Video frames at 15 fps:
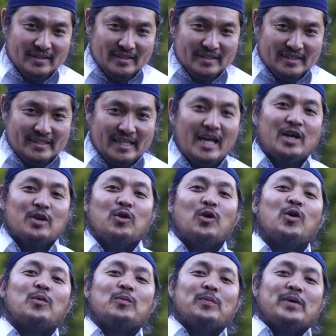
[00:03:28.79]
stay at
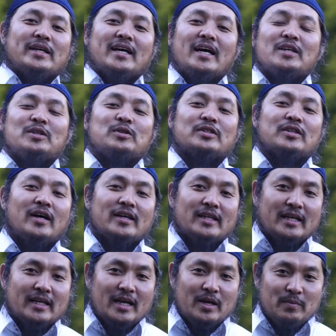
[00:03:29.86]
home because you saw
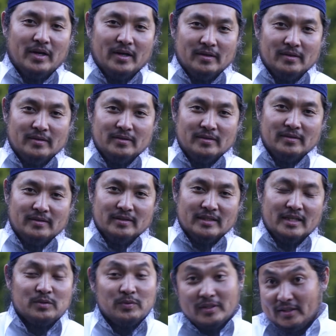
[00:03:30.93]
that nightmare.
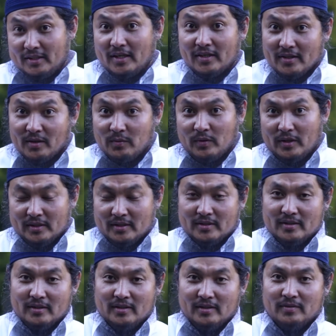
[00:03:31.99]
That's what the shaitan
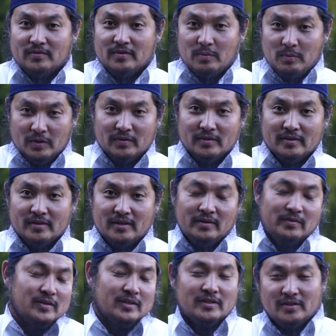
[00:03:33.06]
wants from you. He
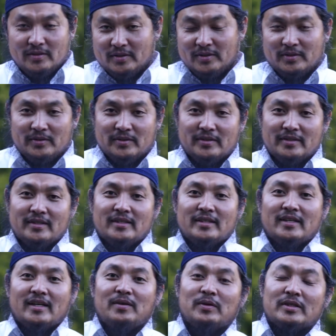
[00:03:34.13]
wants
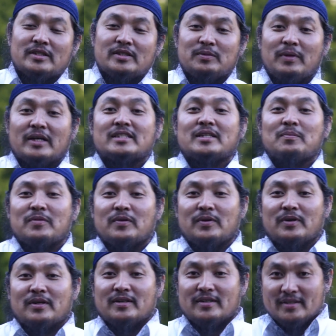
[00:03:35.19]
to mess up
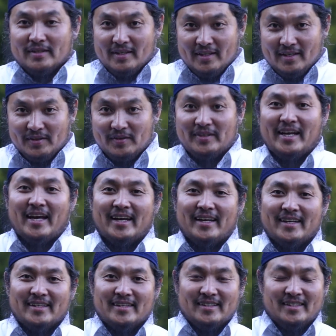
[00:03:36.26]
your day,
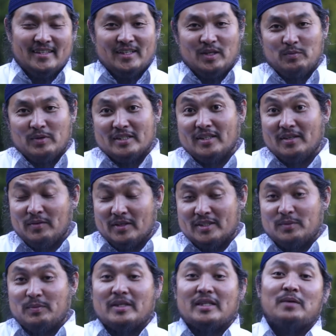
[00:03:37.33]
and he wants
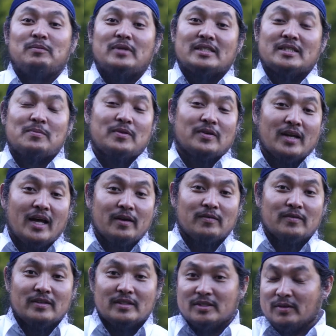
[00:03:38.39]
to mess up your life.
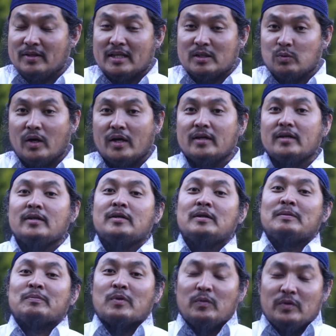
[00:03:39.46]
And so that's why
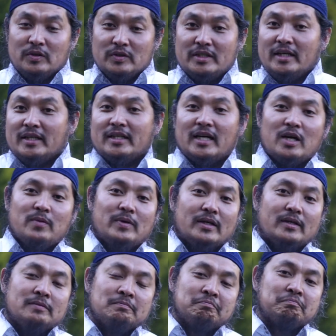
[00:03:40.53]
when you see a
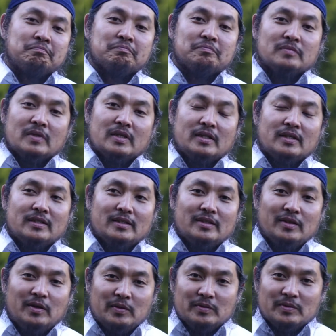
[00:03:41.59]
nightmare,
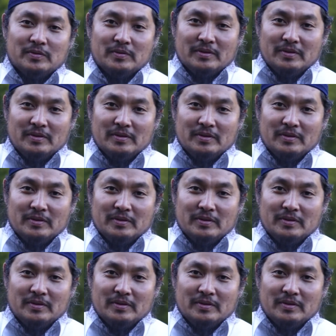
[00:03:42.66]
don't